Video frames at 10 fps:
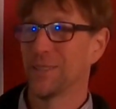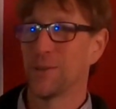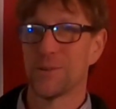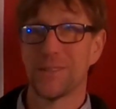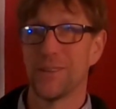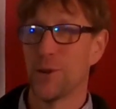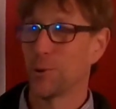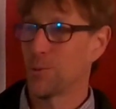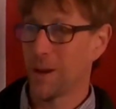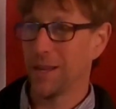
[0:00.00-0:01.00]
there's
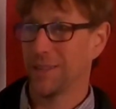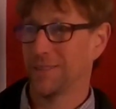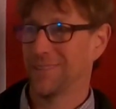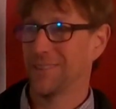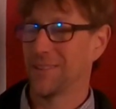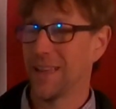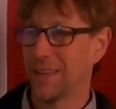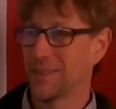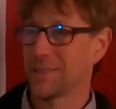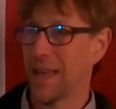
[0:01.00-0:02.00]
no grain.
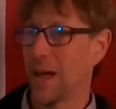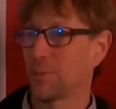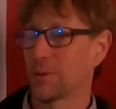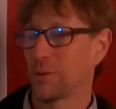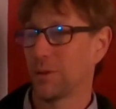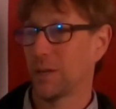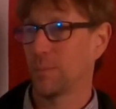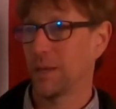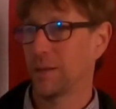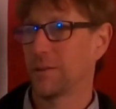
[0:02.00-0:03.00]
That is absolutely a mead.